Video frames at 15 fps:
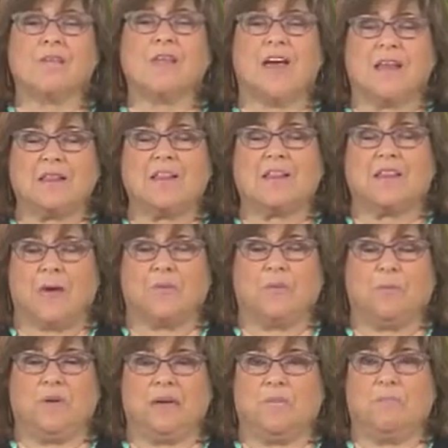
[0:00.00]
Likely that
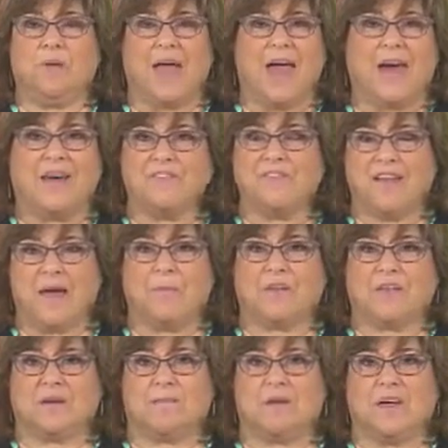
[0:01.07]
would be a bad
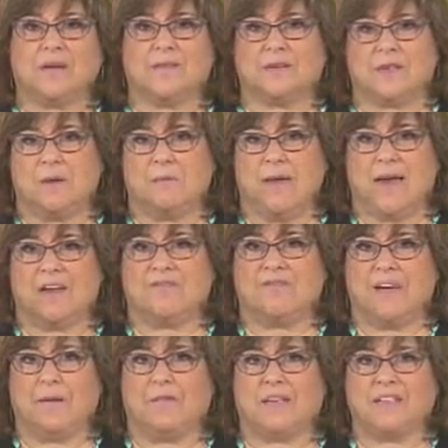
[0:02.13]
family mix and a bad
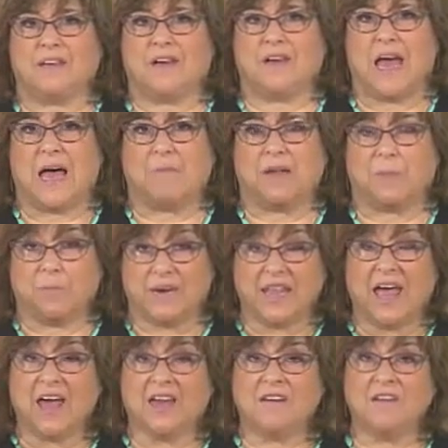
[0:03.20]
family dynamic. But
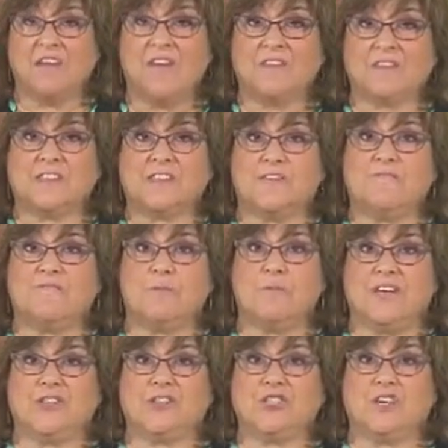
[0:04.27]
again, this is
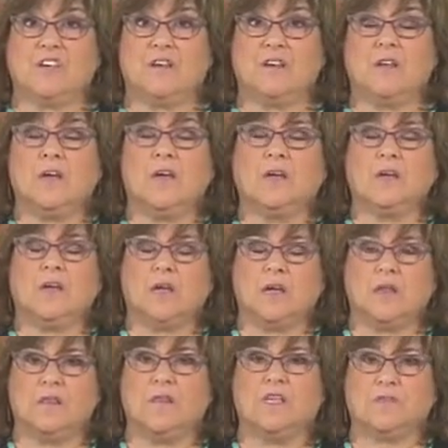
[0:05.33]
information
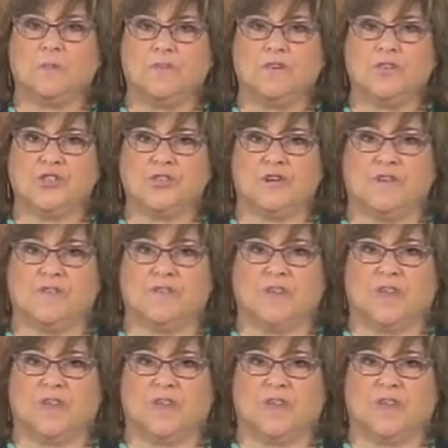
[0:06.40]
in this provision of